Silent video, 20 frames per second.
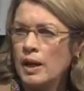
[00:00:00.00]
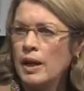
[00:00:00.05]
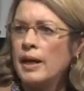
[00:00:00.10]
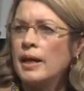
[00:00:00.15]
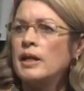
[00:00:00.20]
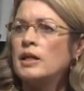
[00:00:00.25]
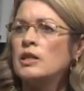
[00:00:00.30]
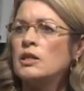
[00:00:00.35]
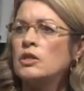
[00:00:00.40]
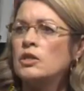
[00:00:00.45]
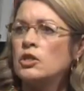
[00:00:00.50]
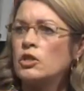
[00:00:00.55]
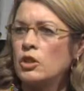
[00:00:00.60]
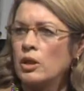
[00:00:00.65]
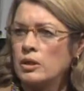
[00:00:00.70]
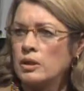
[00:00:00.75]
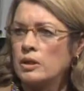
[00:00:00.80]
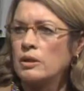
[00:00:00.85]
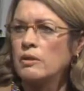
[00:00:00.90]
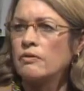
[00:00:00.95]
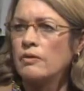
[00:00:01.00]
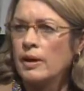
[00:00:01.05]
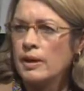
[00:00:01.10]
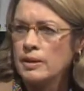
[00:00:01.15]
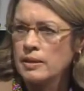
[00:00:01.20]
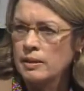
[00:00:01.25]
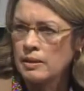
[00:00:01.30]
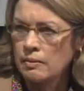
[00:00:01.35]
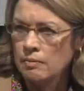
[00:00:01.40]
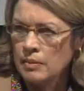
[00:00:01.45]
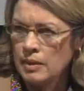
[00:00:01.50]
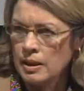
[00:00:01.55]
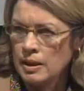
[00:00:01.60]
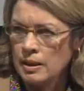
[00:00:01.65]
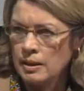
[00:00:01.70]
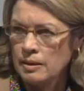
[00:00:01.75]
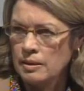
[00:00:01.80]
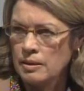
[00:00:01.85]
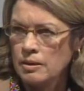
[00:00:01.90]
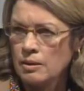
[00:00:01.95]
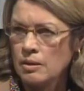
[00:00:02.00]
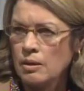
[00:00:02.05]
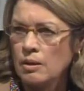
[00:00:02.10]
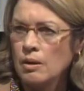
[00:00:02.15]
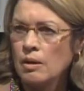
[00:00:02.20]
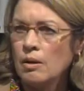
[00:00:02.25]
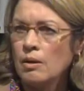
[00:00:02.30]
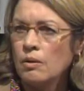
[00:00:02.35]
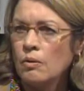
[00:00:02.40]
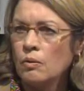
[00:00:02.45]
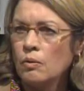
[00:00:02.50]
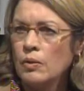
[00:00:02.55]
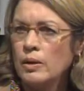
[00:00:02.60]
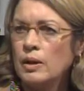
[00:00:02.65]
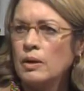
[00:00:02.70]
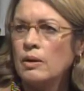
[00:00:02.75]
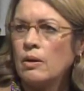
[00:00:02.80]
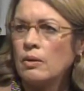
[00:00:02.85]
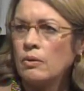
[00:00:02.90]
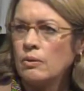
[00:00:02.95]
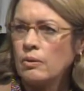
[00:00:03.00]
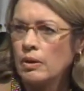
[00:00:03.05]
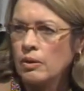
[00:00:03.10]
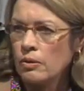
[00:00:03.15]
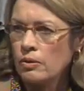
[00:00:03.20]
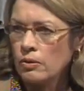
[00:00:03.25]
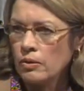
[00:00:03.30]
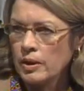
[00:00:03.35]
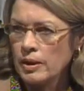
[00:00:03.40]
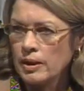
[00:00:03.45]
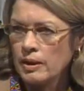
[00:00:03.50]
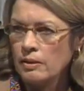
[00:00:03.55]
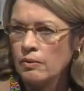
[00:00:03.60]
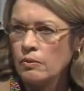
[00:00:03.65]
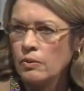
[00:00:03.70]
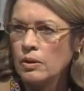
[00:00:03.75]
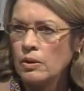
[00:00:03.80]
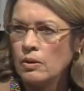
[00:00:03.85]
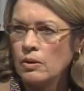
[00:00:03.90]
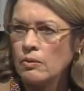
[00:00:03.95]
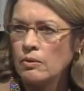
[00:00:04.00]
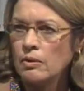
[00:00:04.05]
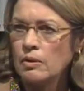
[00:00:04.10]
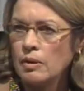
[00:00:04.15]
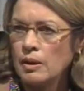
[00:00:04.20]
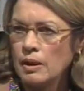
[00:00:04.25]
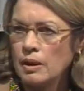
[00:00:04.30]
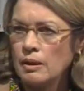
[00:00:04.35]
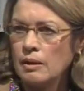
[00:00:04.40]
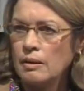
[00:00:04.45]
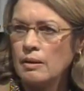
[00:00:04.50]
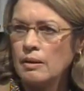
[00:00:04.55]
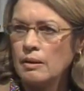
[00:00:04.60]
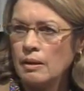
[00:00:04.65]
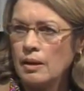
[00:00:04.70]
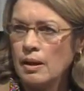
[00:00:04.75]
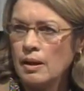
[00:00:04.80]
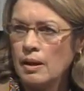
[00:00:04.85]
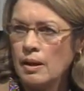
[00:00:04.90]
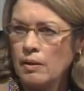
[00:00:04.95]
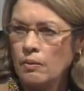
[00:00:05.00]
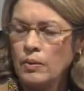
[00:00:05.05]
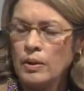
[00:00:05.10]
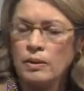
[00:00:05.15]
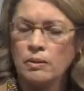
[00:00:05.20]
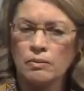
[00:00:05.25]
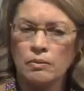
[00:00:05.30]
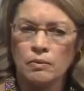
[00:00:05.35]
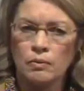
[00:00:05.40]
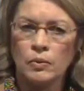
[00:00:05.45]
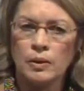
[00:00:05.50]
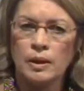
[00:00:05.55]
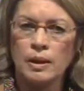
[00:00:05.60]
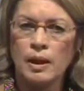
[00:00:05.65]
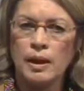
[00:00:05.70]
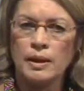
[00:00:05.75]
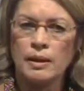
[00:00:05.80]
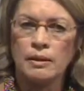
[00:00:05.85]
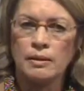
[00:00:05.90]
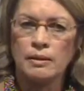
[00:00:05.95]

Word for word: end justifies the means. We don't agree. We don't think that we like